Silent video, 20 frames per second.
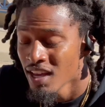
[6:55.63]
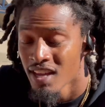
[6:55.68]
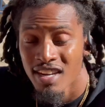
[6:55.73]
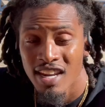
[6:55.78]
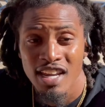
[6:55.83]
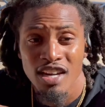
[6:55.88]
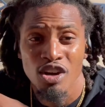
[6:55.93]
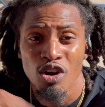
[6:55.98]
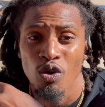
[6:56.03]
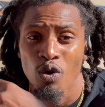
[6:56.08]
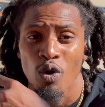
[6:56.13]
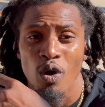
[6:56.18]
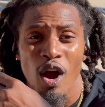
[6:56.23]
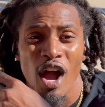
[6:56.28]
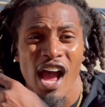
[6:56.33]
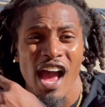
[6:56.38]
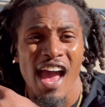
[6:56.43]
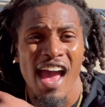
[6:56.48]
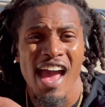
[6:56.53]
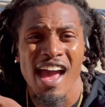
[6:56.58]
They know
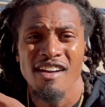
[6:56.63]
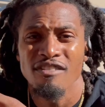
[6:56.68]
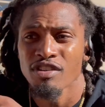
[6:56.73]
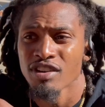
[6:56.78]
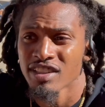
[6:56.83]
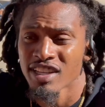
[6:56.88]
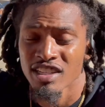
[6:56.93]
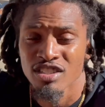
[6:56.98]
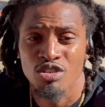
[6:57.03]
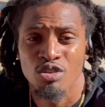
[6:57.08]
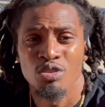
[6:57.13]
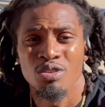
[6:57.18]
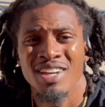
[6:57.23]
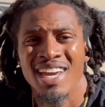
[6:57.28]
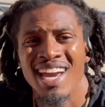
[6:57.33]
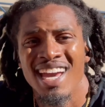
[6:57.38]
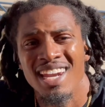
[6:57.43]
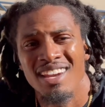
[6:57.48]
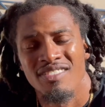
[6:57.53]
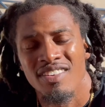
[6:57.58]
everything, so you
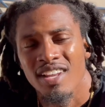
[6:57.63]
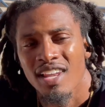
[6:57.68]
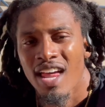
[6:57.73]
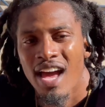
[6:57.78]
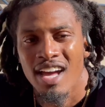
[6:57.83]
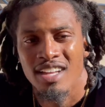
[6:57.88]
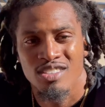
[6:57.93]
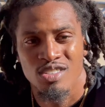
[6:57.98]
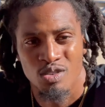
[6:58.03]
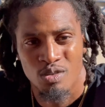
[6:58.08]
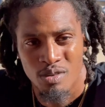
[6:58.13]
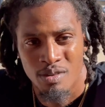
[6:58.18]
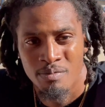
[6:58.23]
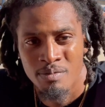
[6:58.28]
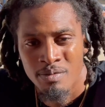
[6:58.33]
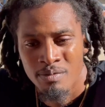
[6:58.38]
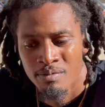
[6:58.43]
can't even lie to them.